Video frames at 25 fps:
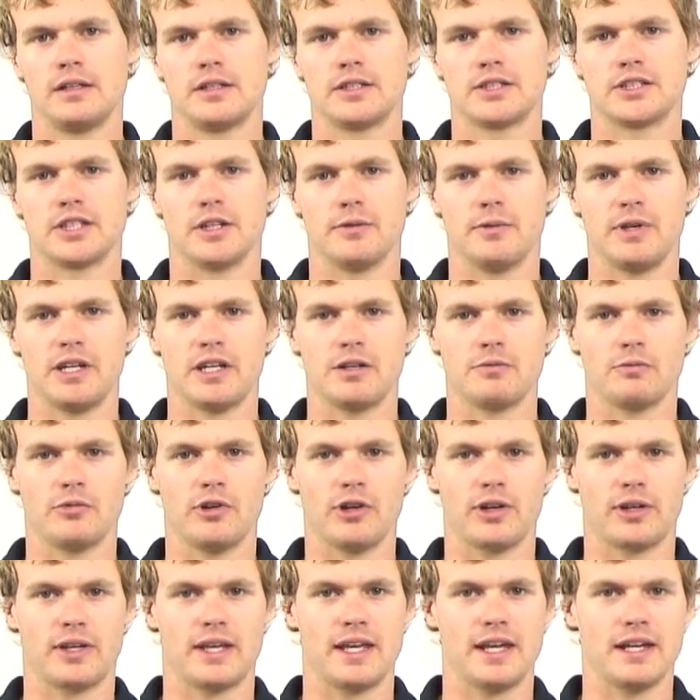So we can
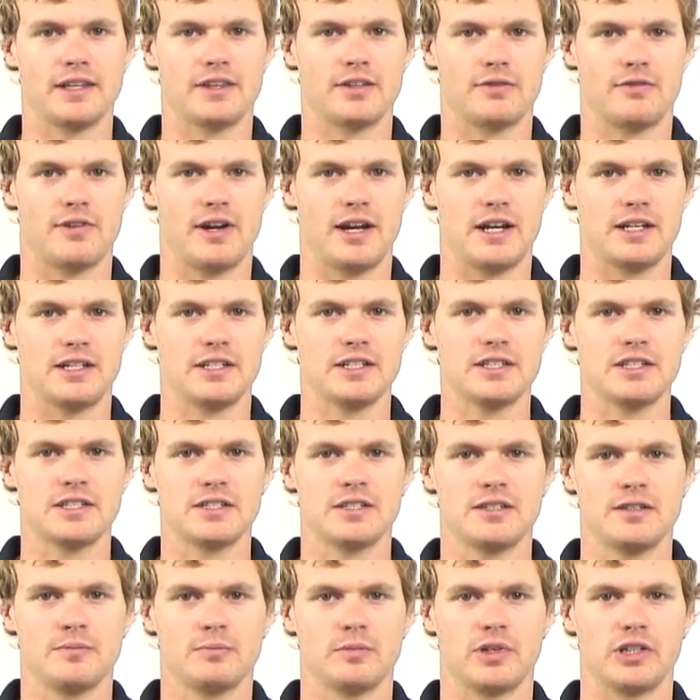work out the
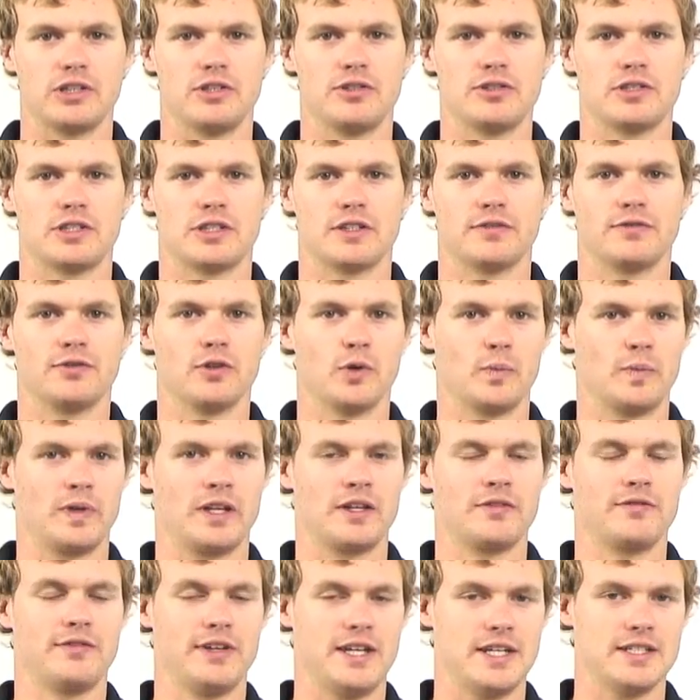radius by using the
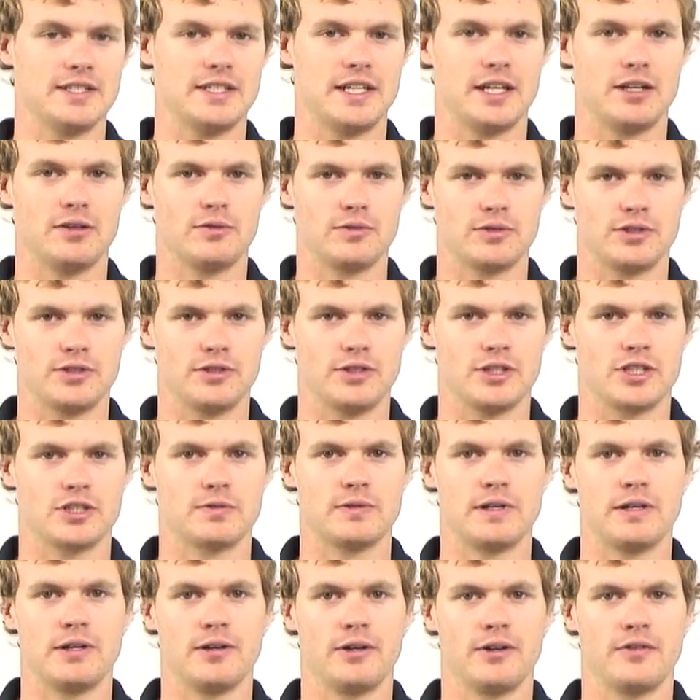formula v is equal to the
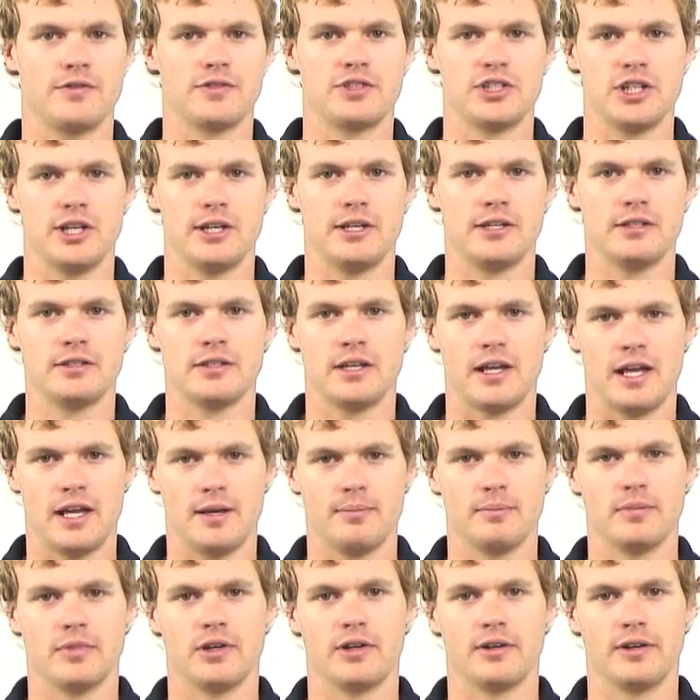square root of g m
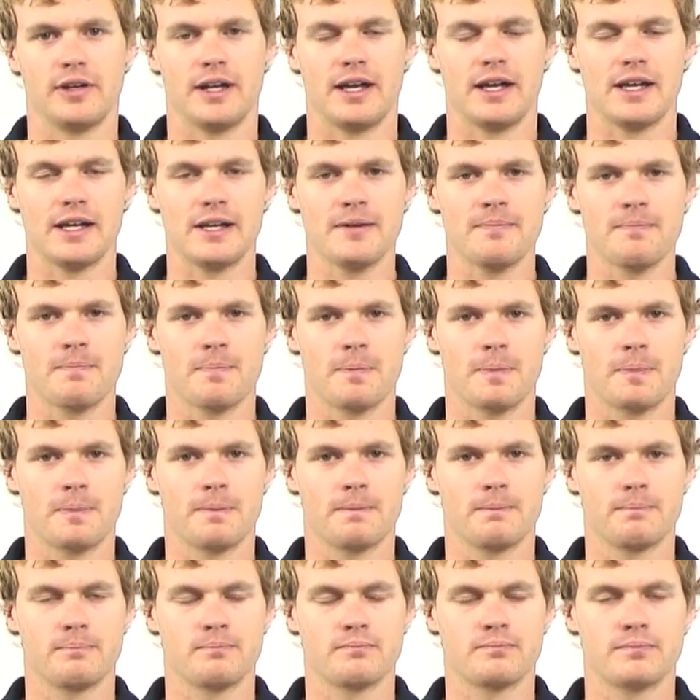on r,
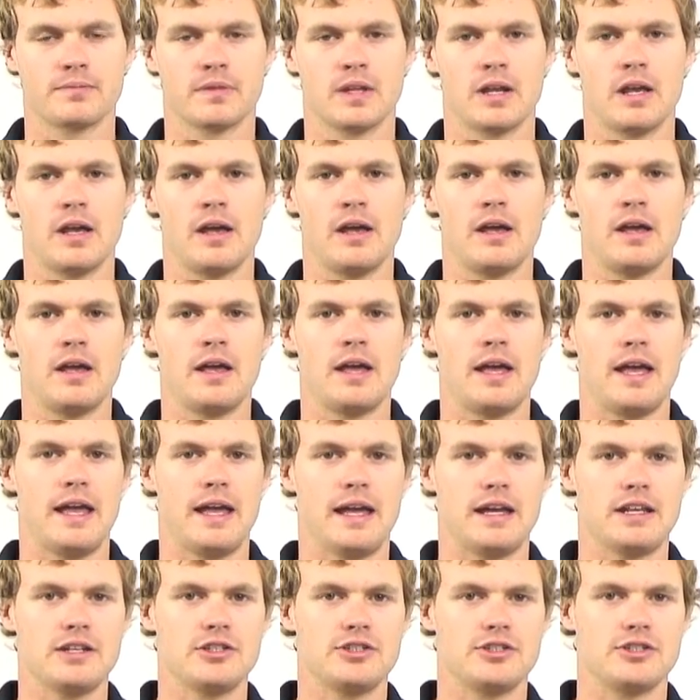
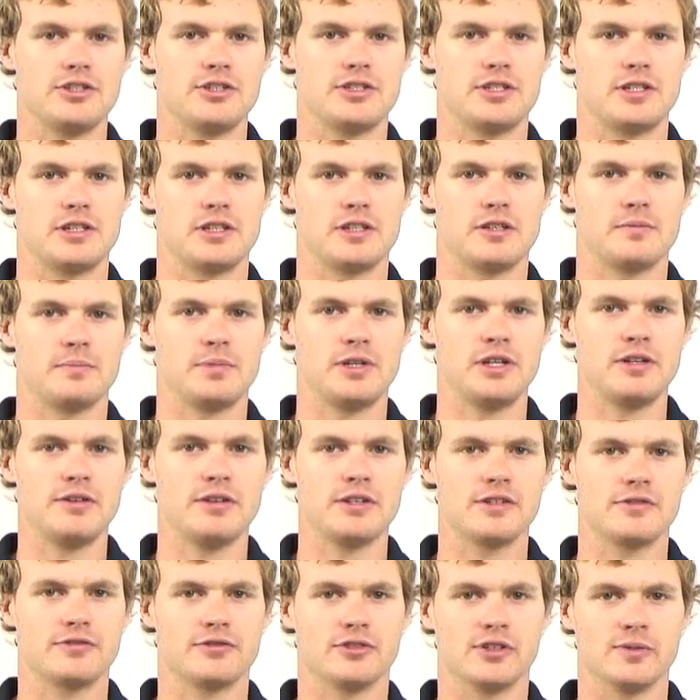and using the
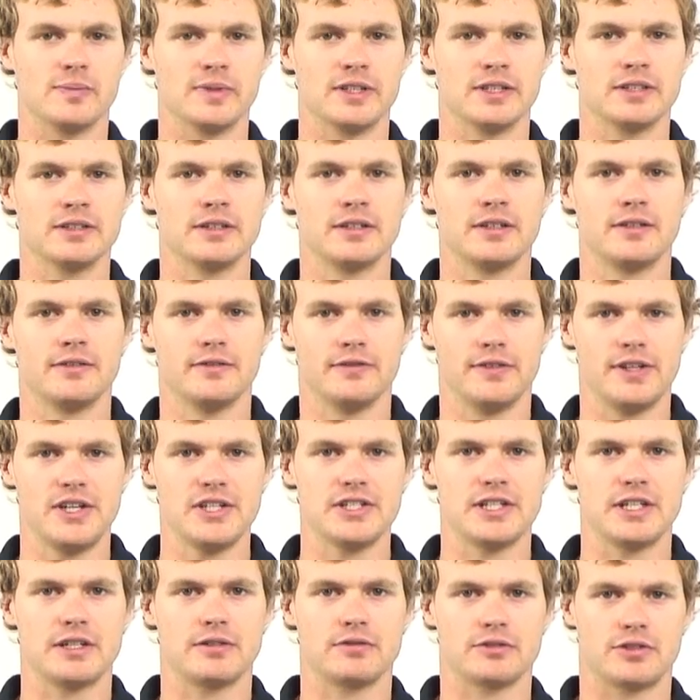period formula v
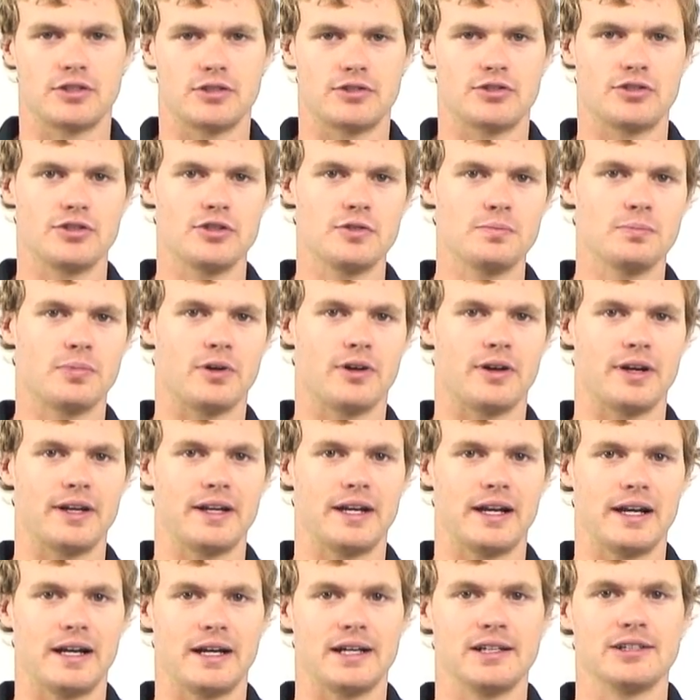is equal to 2 pi
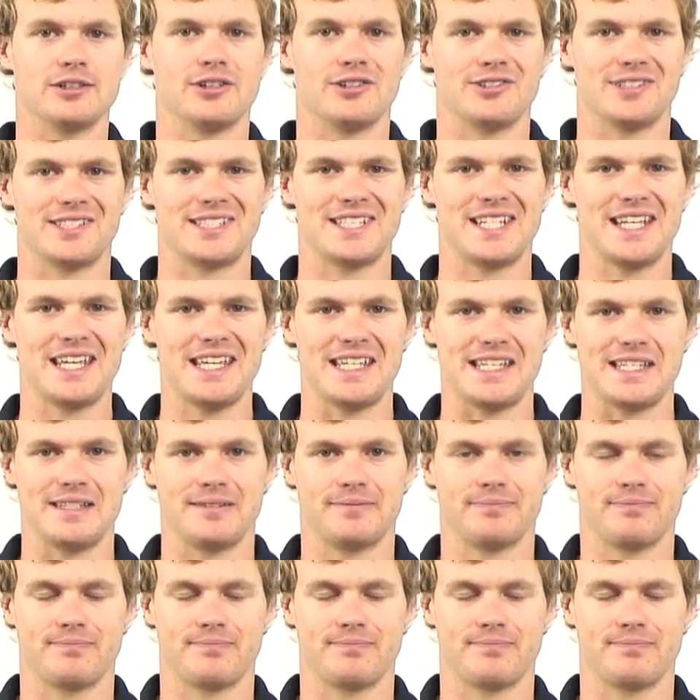r on t.